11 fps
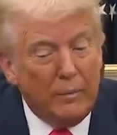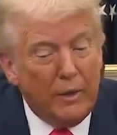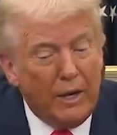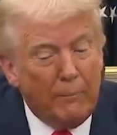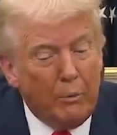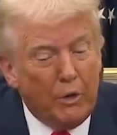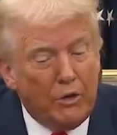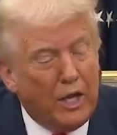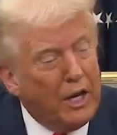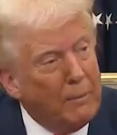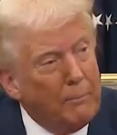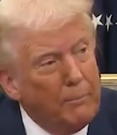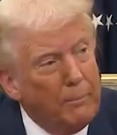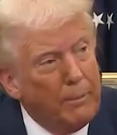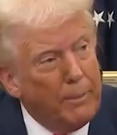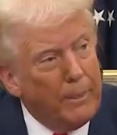And I brought that
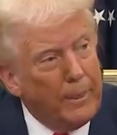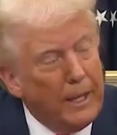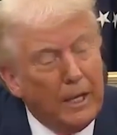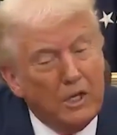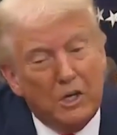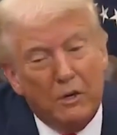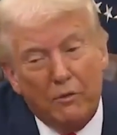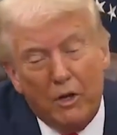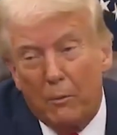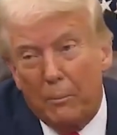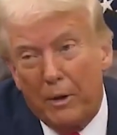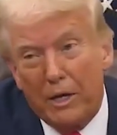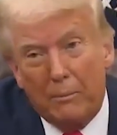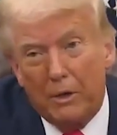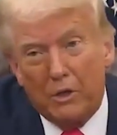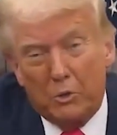up. And I said, if you don't pay
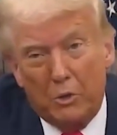your bills,